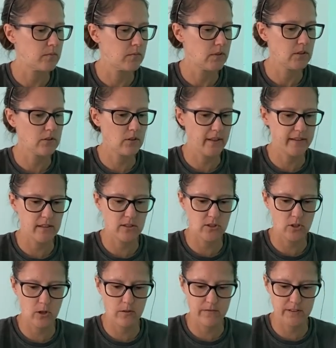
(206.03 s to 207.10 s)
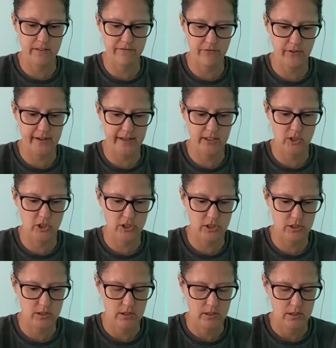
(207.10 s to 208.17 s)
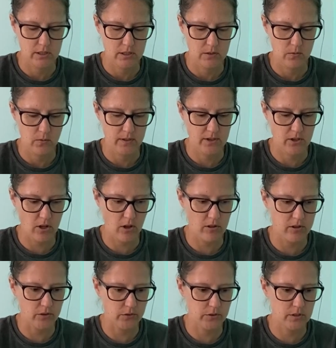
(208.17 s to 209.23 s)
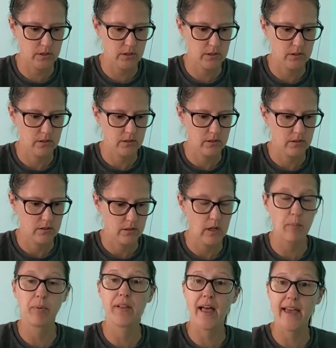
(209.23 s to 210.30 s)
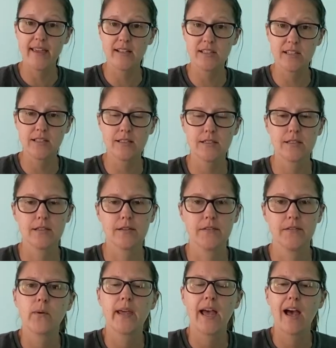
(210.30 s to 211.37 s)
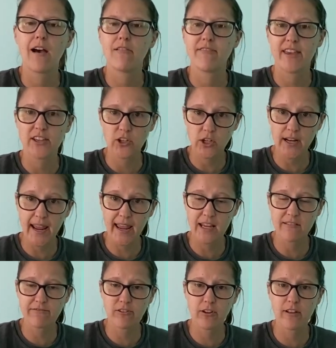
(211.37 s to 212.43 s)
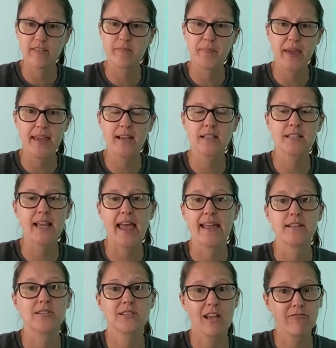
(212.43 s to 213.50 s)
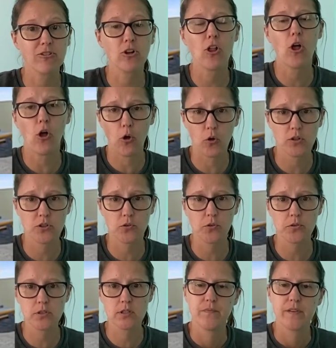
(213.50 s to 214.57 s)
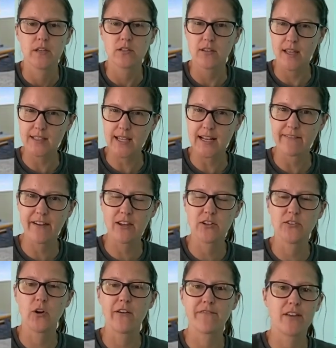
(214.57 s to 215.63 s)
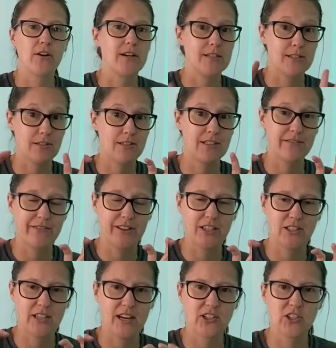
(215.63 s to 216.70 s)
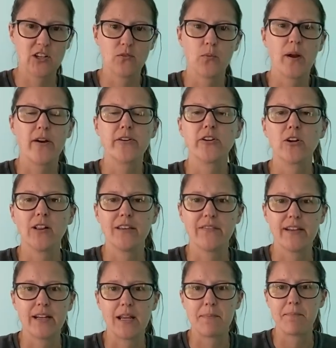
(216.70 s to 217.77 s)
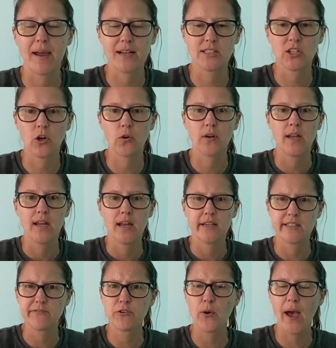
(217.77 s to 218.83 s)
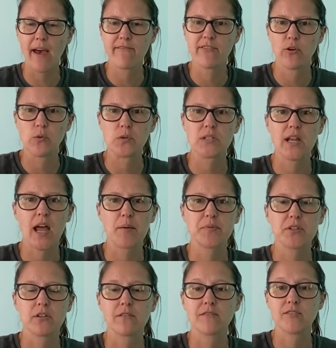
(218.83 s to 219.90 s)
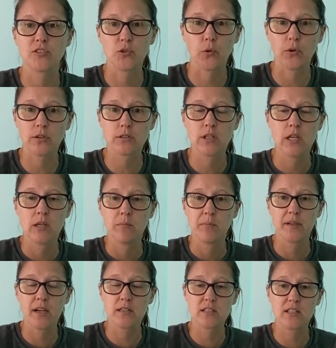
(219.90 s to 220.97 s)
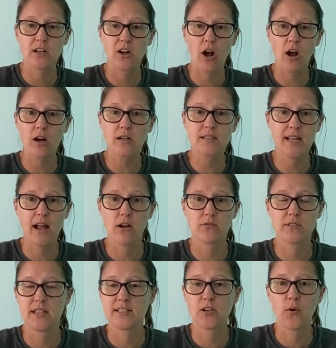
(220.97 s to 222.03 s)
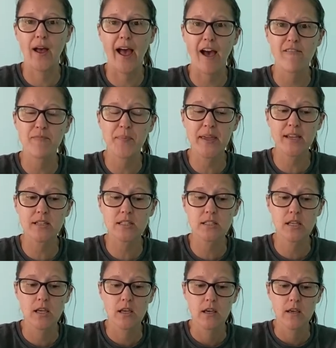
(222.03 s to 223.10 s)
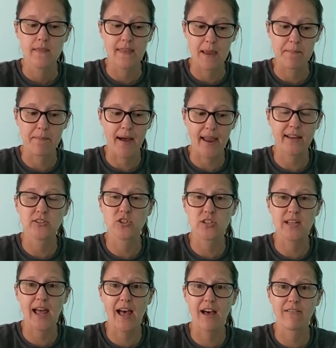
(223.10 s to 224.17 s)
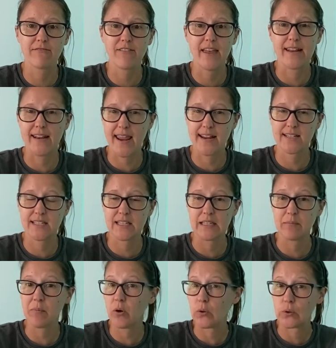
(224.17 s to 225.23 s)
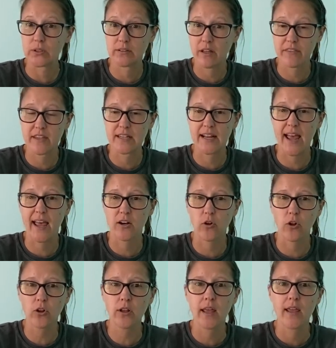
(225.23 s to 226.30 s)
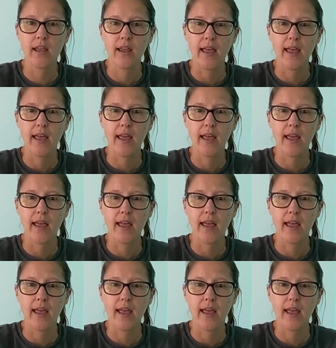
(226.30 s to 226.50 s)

You know, like the stove and the fridge. What do you call those? Appliances? We have a good handful of banks and several Oxxos. So that's kind of how you know if there is civilization where you're living in Mexico, is if you have those types of stores. Because there are towns that don't have banks, they might just have an ATM or nothing at all.